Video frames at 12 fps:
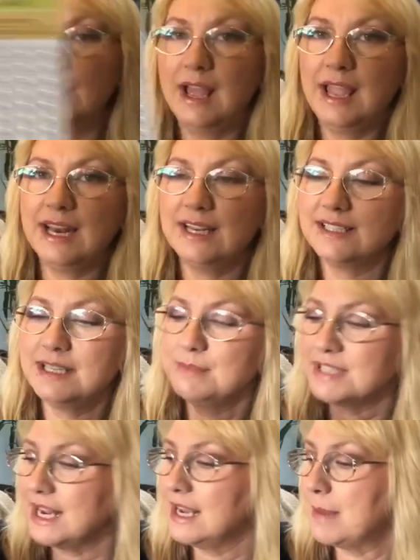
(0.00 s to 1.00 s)
And it seems
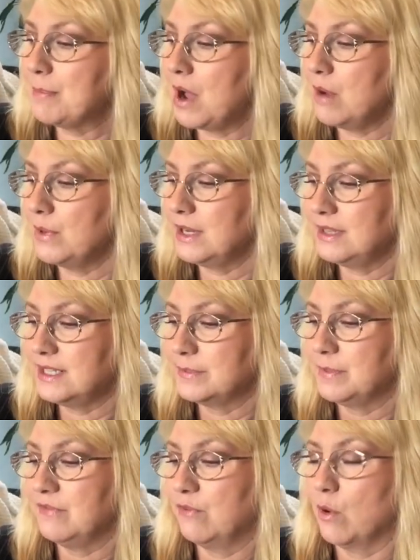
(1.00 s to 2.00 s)
like I bought one of these
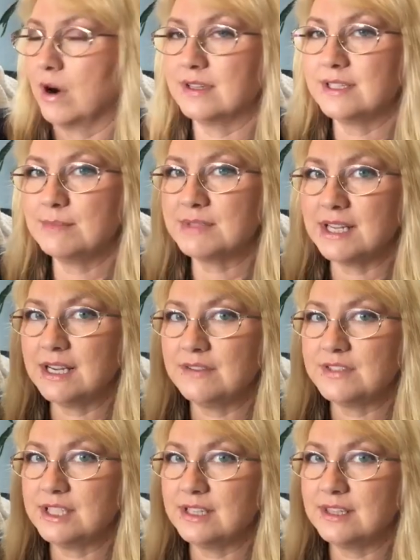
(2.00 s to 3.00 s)
before. It seems like I've
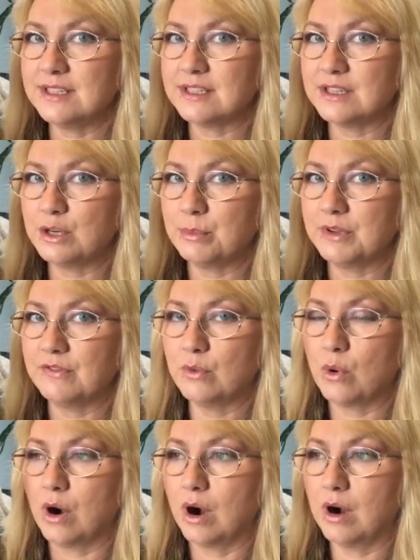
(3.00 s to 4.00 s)
seen these in there
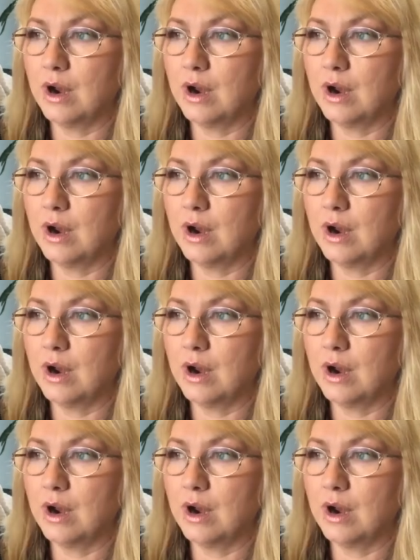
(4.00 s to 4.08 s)
before.